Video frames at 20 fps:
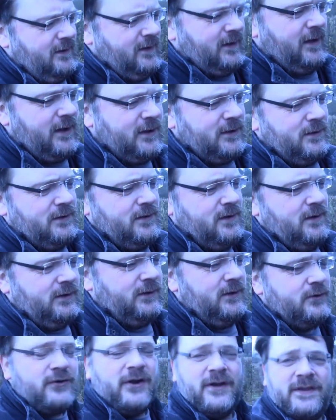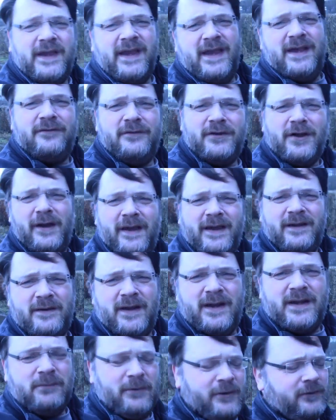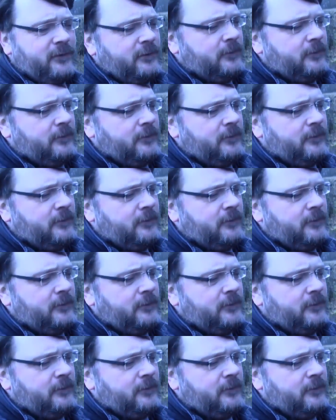and you'd rather not hear it anymore.